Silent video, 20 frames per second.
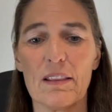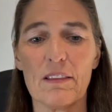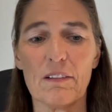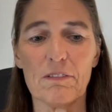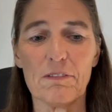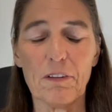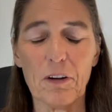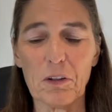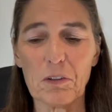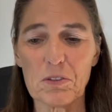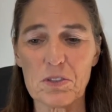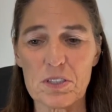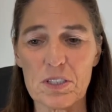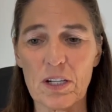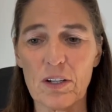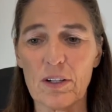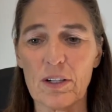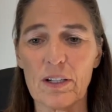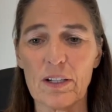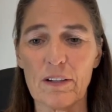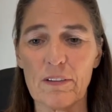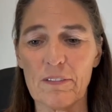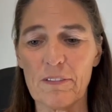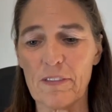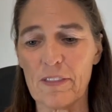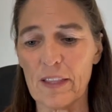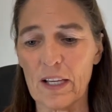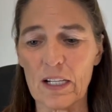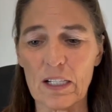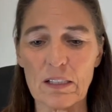the false
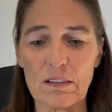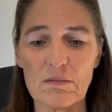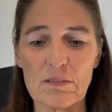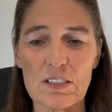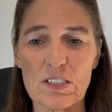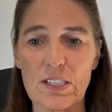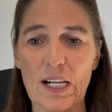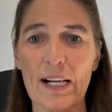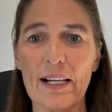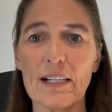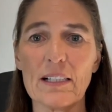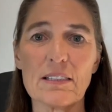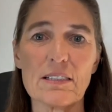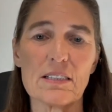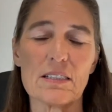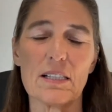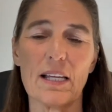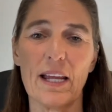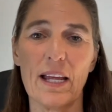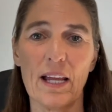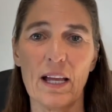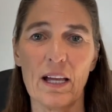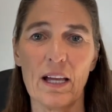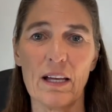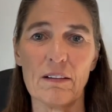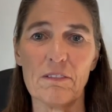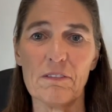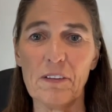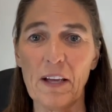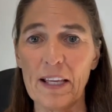narrative that science
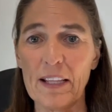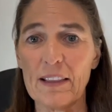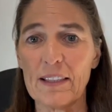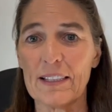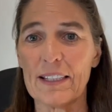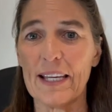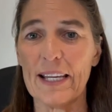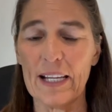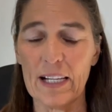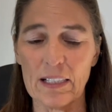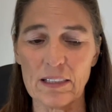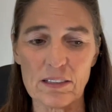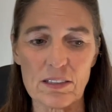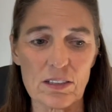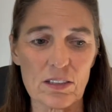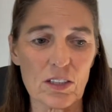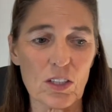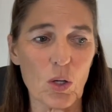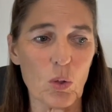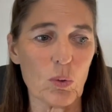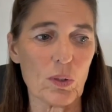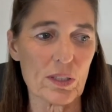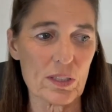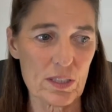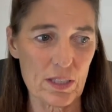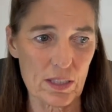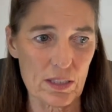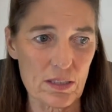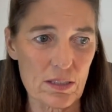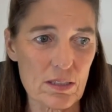and faith can't
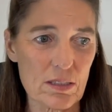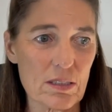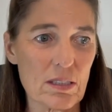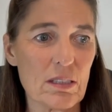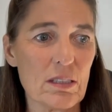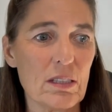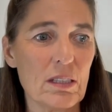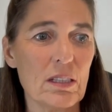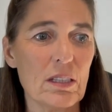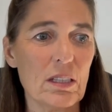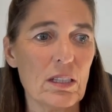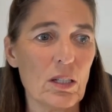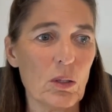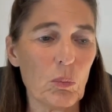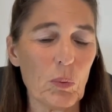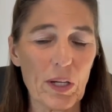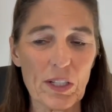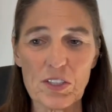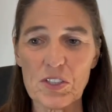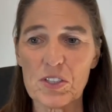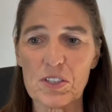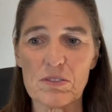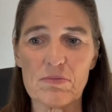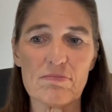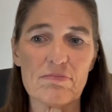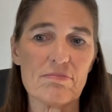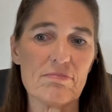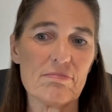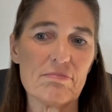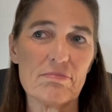coexist, which
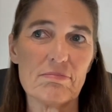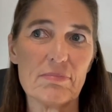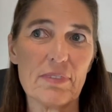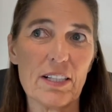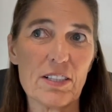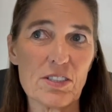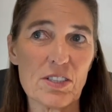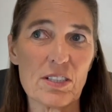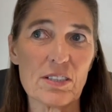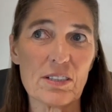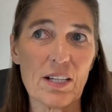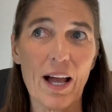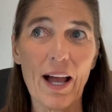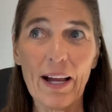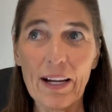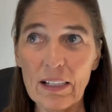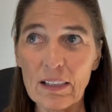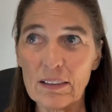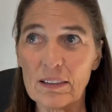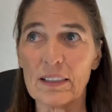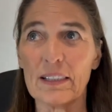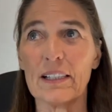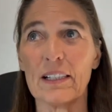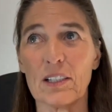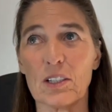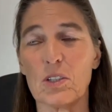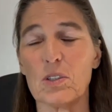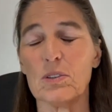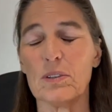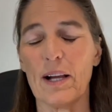is entirely
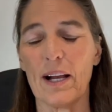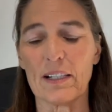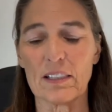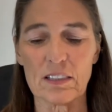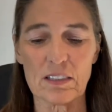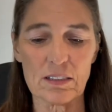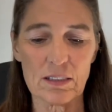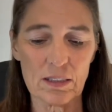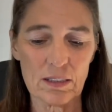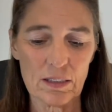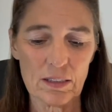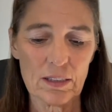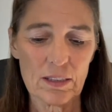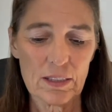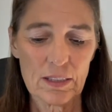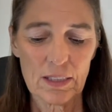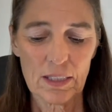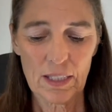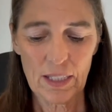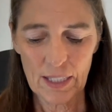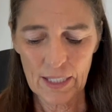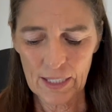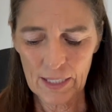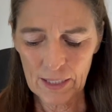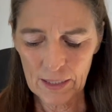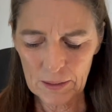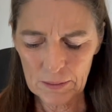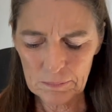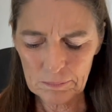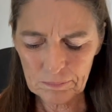incorrect.
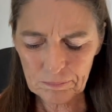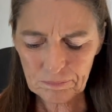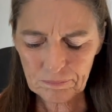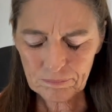Um,